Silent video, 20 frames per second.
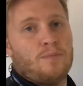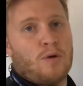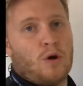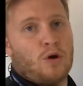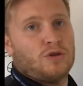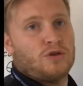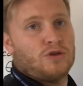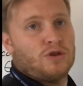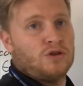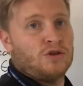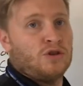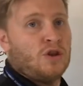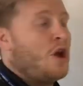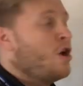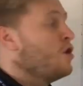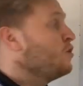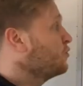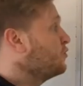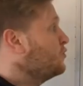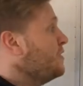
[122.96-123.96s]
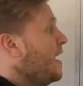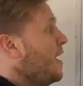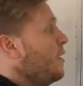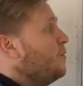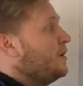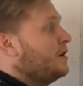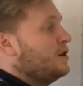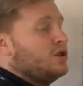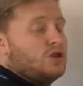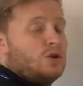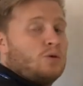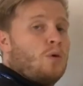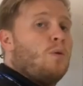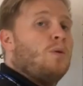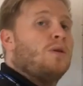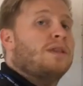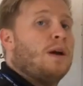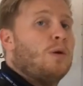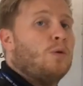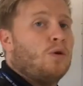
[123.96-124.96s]
the boxes. So now we can do
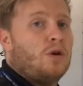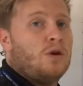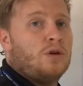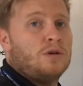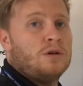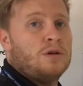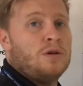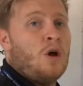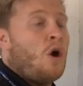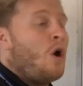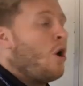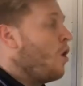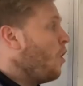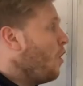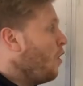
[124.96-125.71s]
it without cutting